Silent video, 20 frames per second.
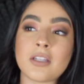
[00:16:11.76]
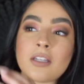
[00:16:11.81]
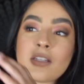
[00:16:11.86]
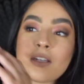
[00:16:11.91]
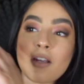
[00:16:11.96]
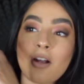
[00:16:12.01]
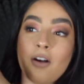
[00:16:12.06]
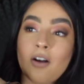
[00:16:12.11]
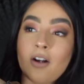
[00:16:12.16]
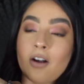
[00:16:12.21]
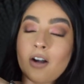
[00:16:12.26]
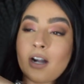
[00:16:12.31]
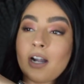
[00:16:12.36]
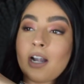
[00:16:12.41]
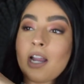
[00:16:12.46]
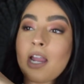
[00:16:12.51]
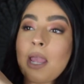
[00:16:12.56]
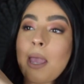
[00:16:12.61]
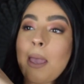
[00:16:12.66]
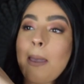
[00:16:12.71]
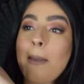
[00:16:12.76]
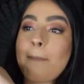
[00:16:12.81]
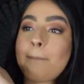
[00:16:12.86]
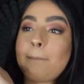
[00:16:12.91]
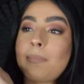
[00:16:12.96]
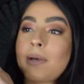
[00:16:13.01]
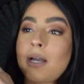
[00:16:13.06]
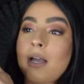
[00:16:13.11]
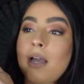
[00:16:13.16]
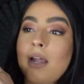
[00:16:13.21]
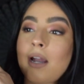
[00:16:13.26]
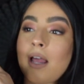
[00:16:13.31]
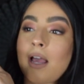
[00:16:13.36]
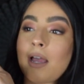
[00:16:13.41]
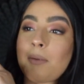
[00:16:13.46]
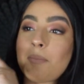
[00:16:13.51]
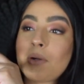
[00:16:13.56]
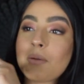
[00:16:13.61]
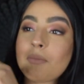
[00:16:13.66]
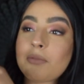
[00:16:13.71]
they are, but
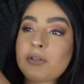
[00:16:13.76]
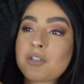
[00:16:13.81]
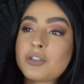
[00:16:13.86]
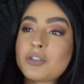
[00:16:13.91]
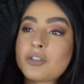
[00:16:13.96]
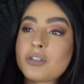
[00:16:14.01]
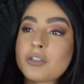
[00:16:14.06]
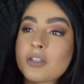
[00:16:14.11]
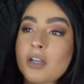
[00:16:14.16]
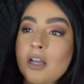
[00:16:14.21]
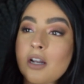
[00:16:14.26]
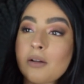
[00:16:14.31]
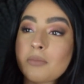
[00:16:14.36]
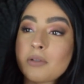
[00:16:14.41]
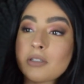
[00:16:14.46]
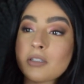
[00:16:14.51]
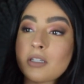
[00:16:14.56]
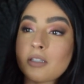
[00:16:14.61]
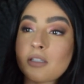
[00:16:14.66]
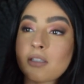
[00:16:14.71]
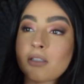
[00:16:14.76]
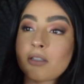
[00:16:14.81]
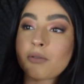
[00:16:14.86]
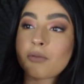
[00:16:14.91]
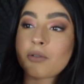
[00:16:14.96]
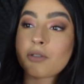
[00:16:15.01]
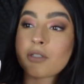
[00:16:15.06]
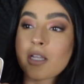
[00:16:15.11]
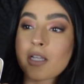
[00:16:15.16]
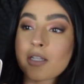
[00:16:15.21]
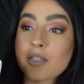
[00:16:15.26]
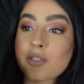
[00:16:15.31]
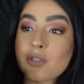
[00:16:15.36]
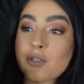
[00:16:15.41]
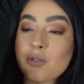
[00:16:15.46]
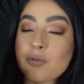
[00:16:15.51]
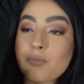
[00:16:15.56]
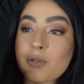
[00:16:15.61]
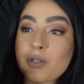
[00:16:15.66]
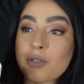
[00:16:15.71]
I pretty much just got them because I thought they were like
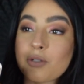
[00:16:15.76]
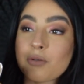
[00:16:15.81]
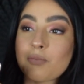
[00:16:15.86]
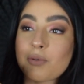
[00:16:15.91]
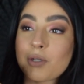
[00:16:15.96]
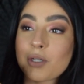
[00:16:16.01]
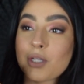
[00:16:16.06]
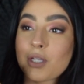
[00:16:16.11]
super, super